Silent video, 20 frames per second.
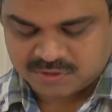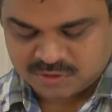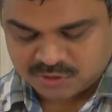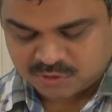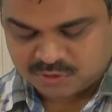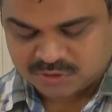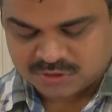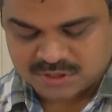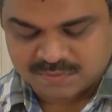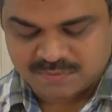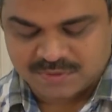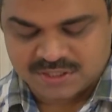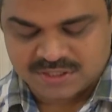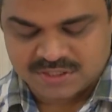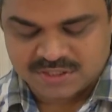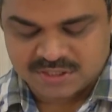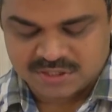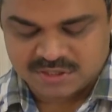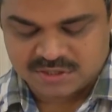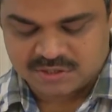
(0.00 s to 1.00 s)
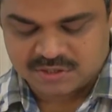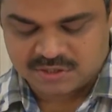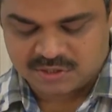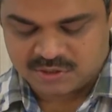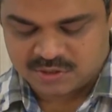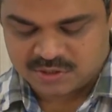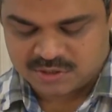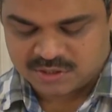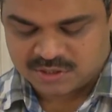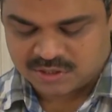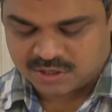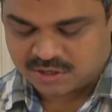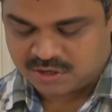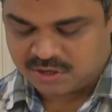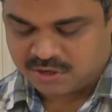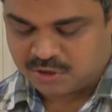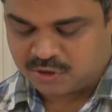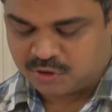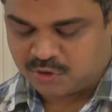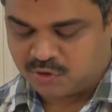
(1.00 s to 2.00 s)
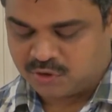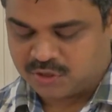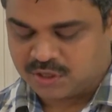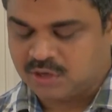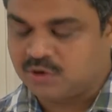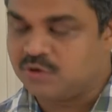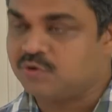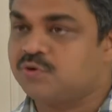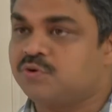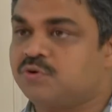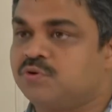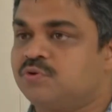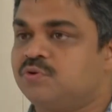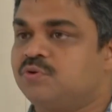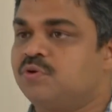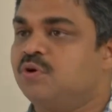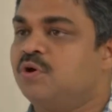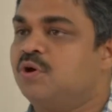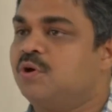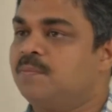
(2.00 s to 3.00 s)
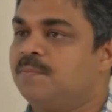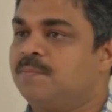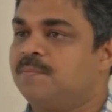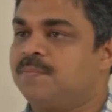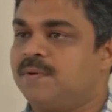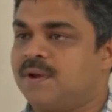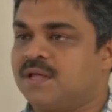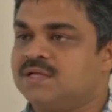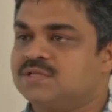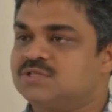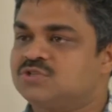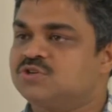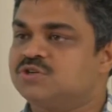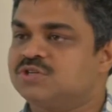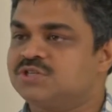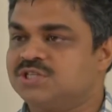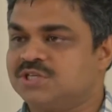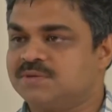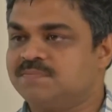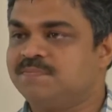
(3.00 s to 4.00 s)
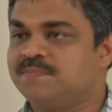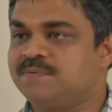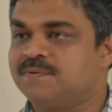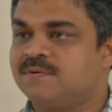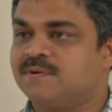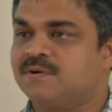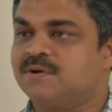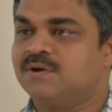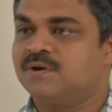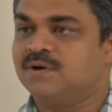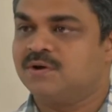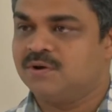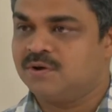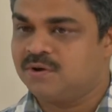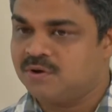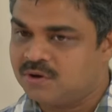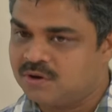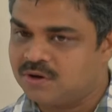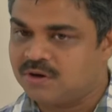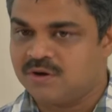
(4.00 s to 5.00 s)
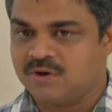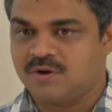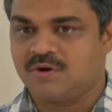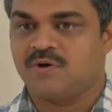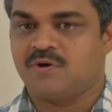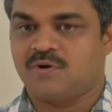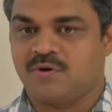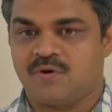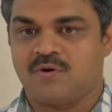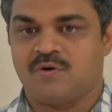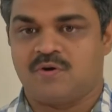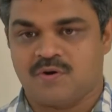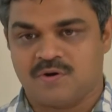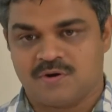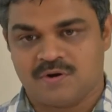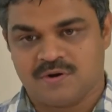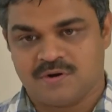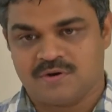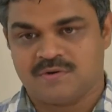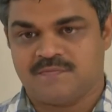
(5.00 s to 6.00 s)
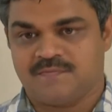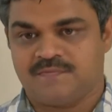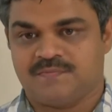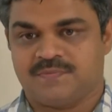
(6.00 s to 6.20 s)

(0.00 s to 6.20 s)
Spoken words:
due to some reason you are not allowed to place your ship on